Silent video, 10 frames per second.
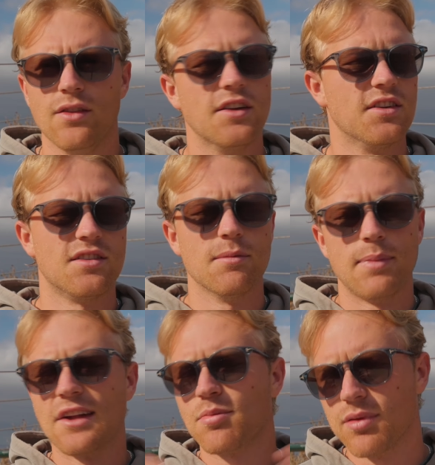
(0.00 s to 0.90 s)
This is the
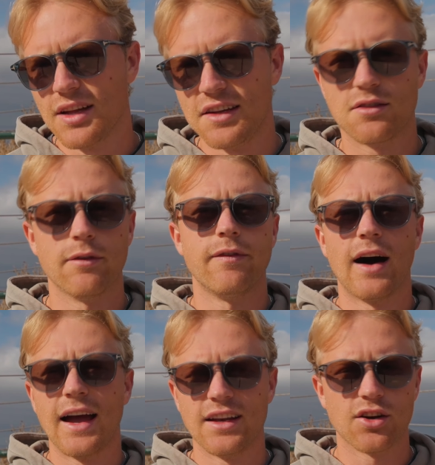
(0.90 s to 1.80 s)
best place to
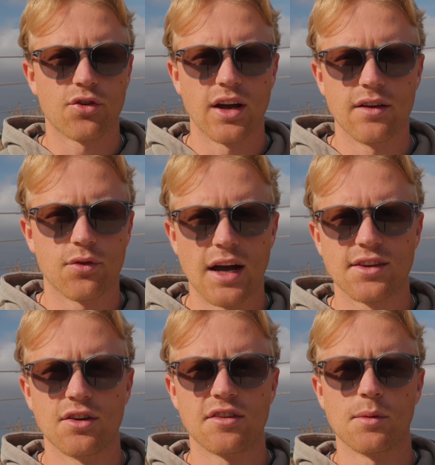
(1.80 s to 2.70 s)
find a creative
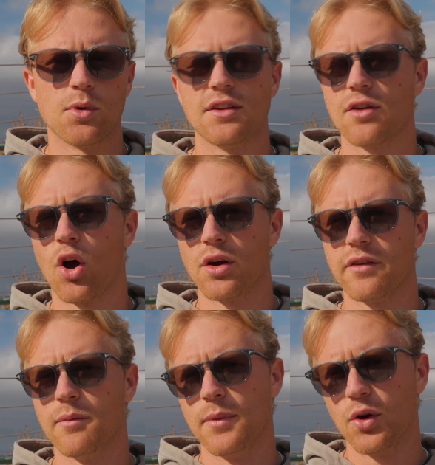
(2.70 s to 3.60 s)
director, someone that's already
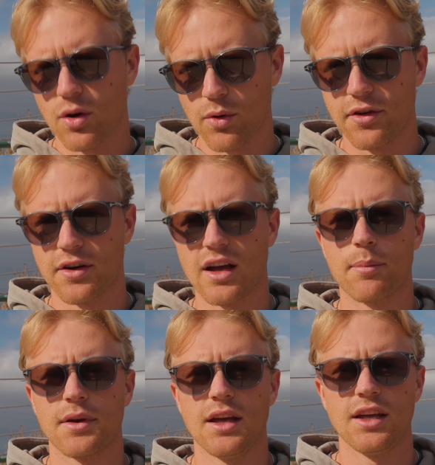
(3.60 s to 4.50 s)
familiar with your
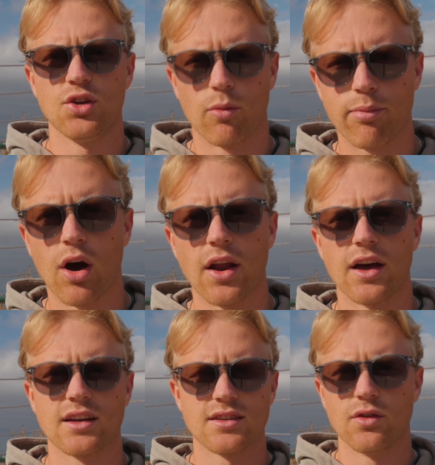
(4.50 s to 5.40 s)
company, your
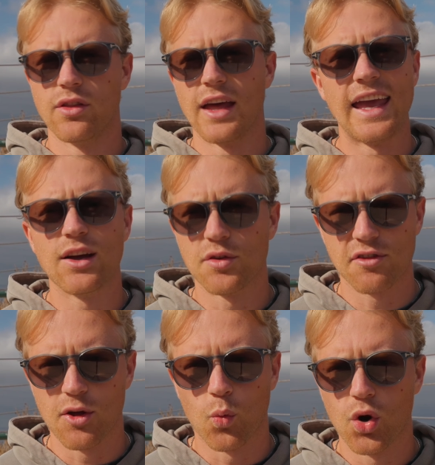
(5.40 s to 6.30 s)
product, the
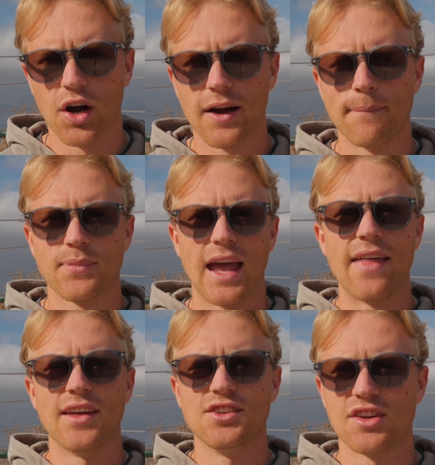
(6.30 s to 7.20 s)
angles that work,
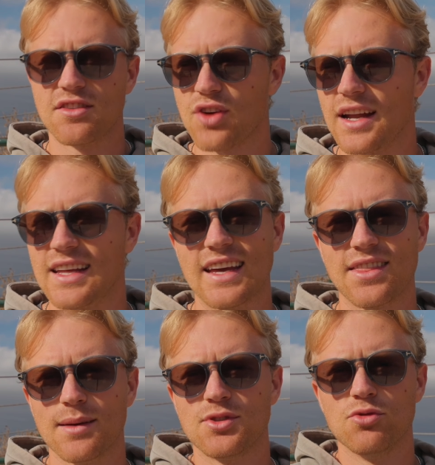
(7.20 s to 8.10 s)
and then just try to
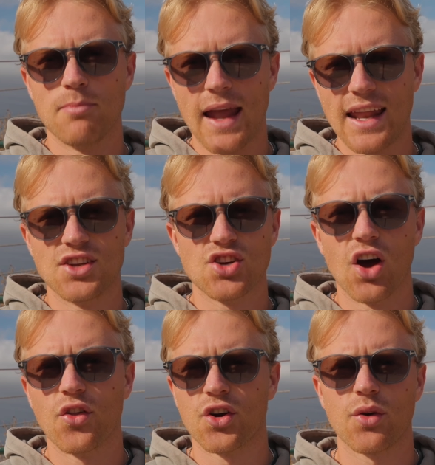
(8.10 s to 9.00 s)
get them to manage
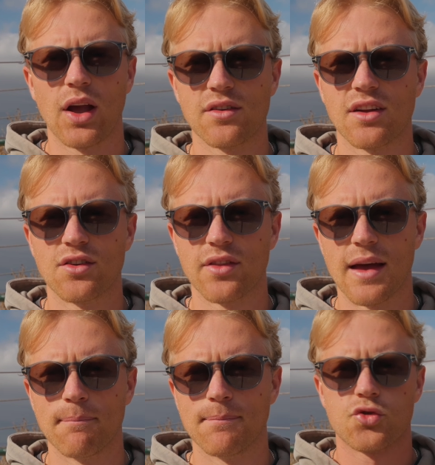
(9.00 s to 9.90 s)
other creators under
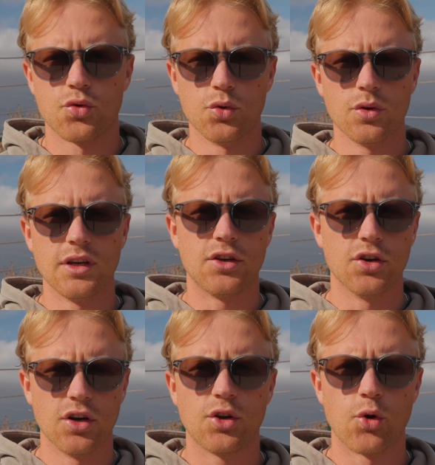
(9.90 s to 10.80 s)
them. Truly
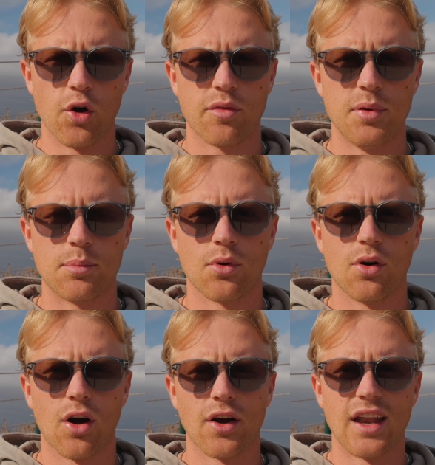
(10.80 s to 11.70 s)
good growth
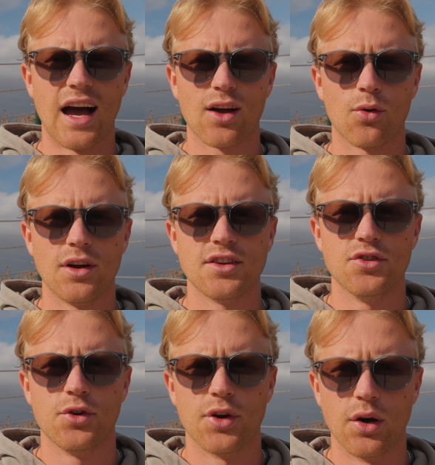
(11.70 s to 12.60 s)
people are not going to
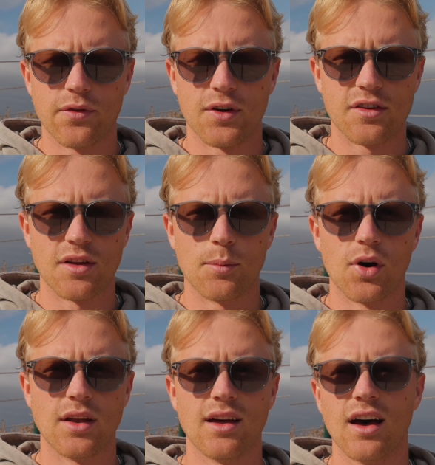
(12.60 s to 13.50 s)
do growth for
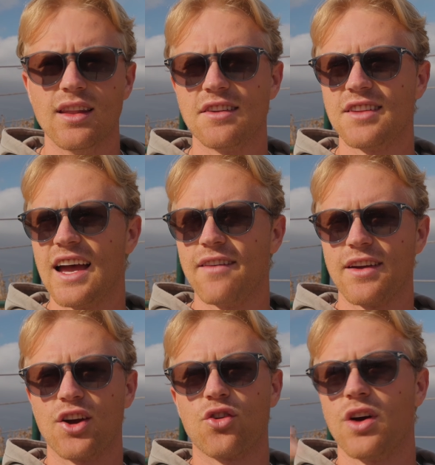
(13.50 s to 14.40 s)
someone unless they have
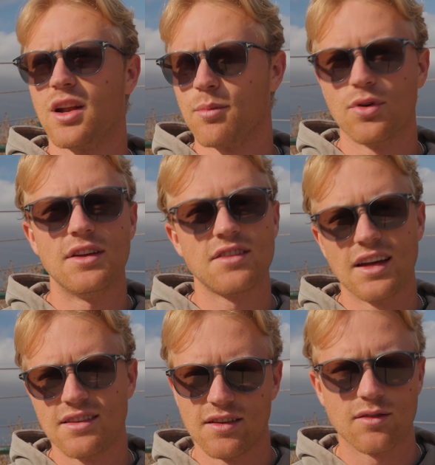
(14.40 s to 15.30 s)
incredible
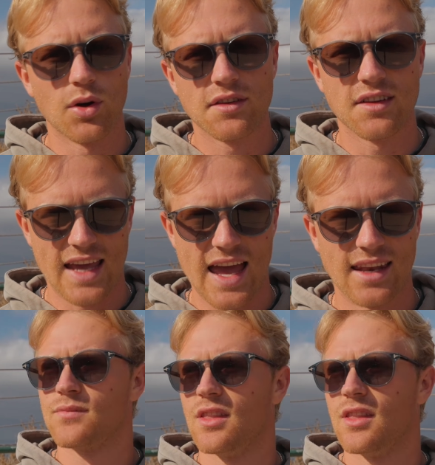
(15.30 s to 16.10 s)
incentives once again.